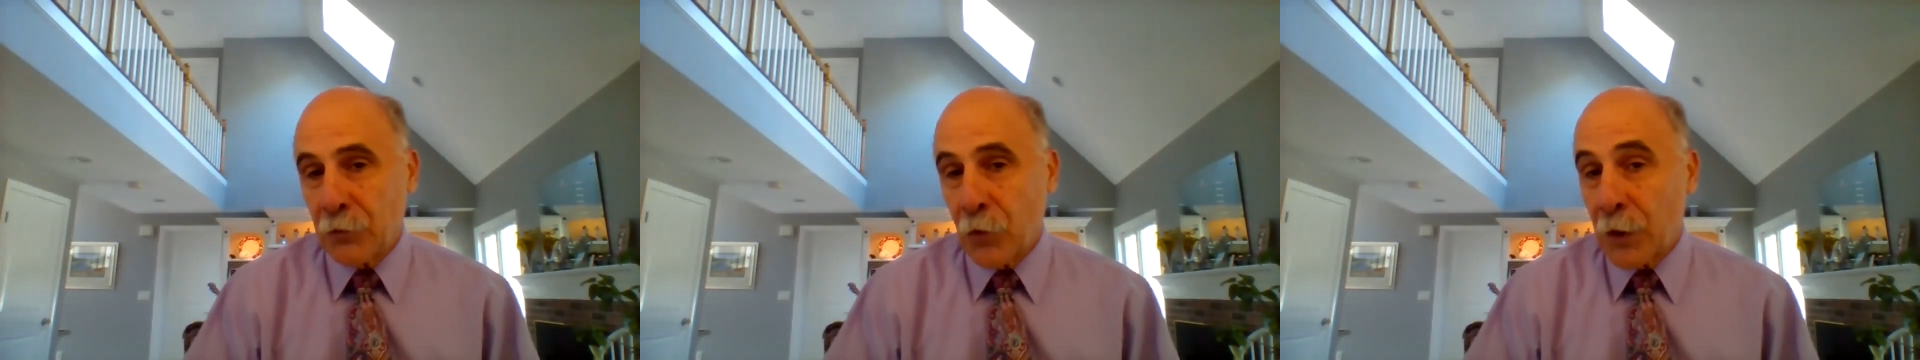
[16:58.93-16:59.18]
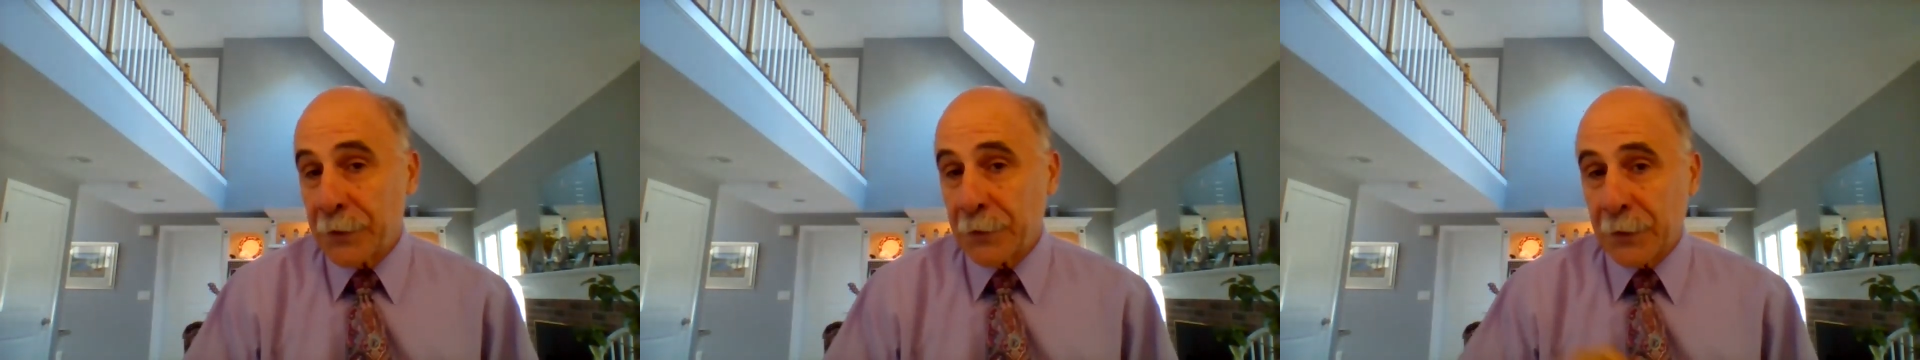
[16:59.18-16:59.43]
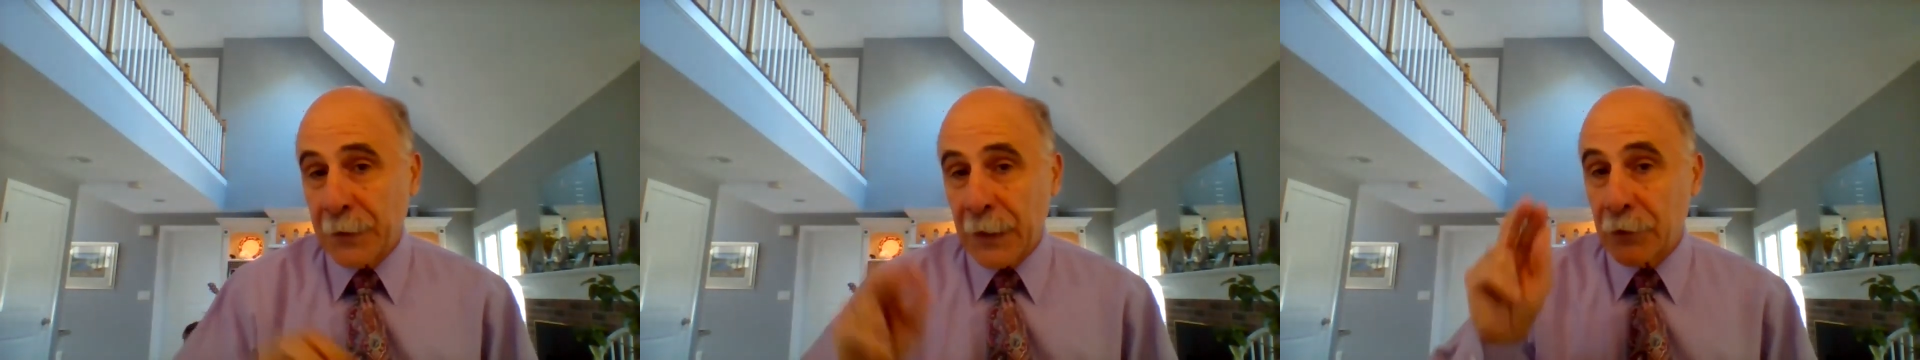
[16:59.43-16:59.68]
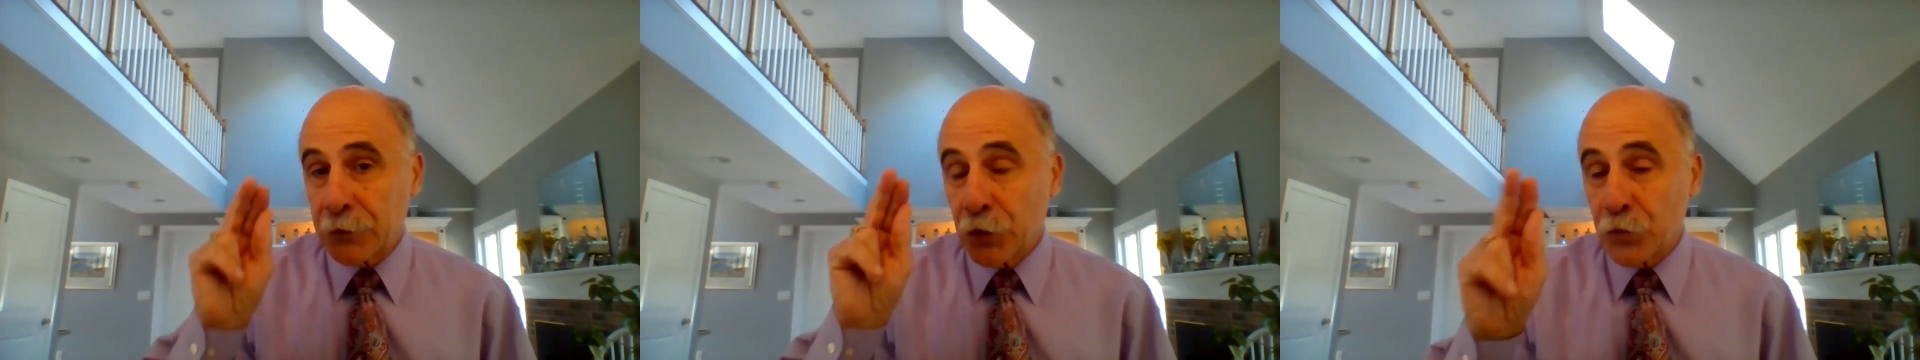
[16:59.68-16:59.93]
1 and
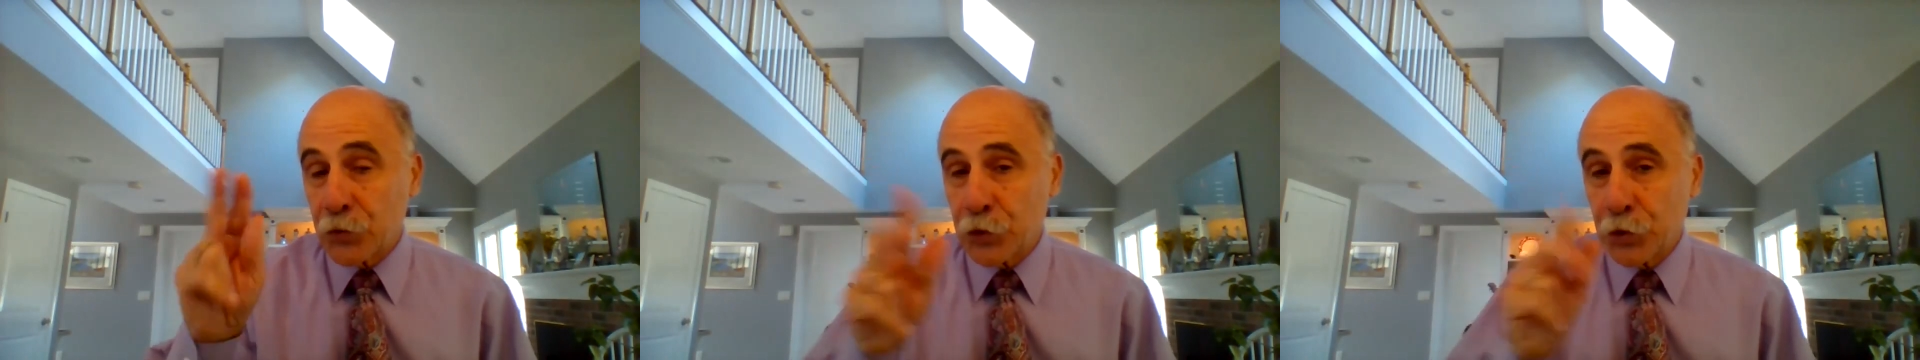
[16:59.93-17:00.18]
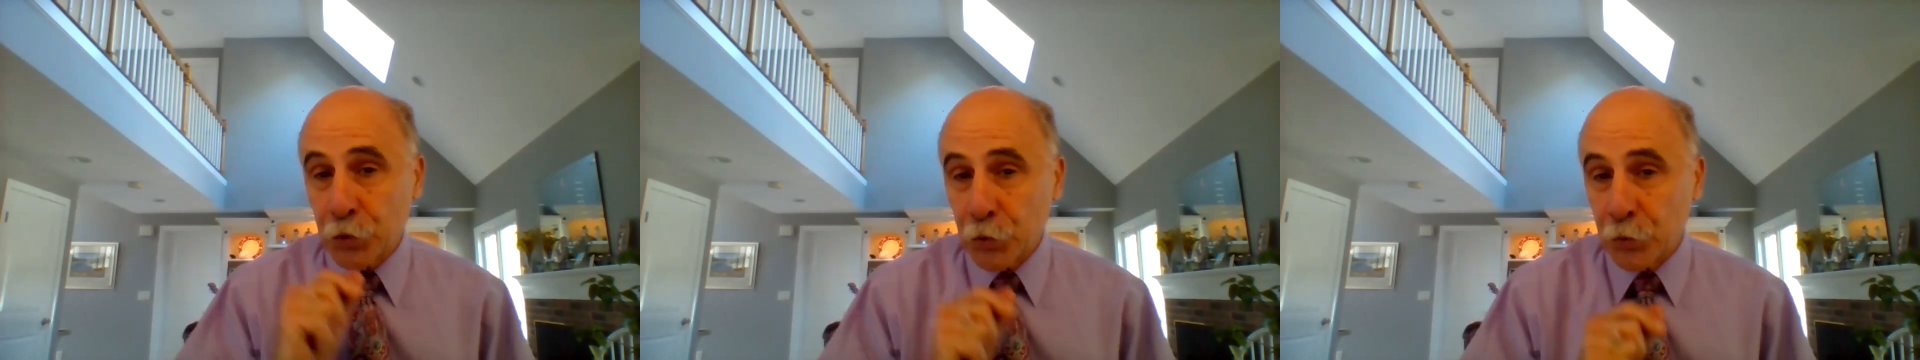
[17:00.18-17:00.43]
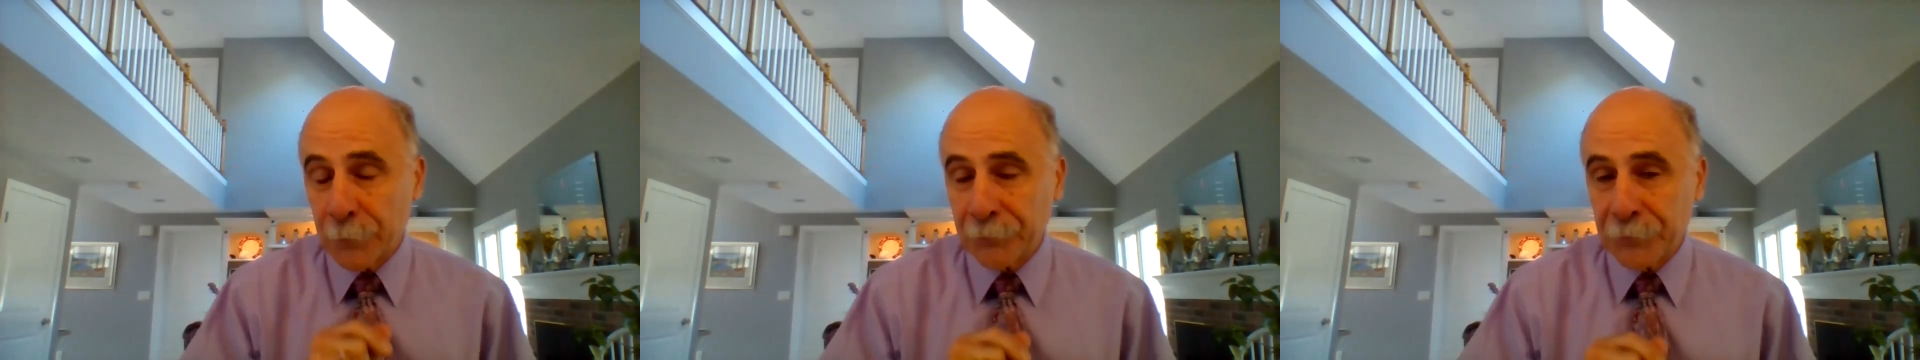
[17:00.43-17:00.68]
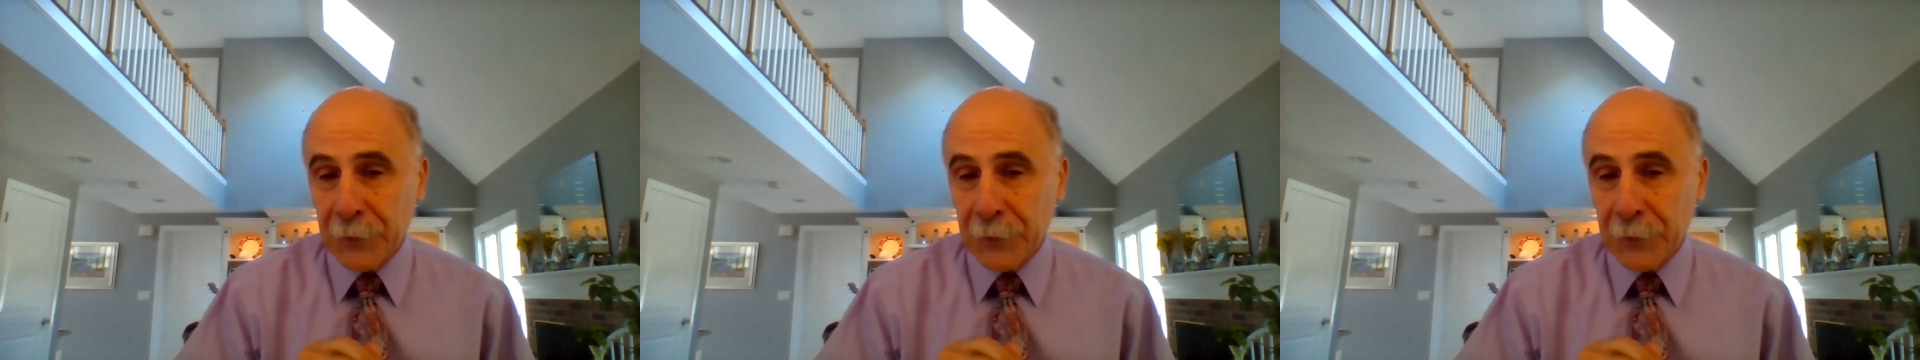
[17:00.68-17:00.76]
alto 2,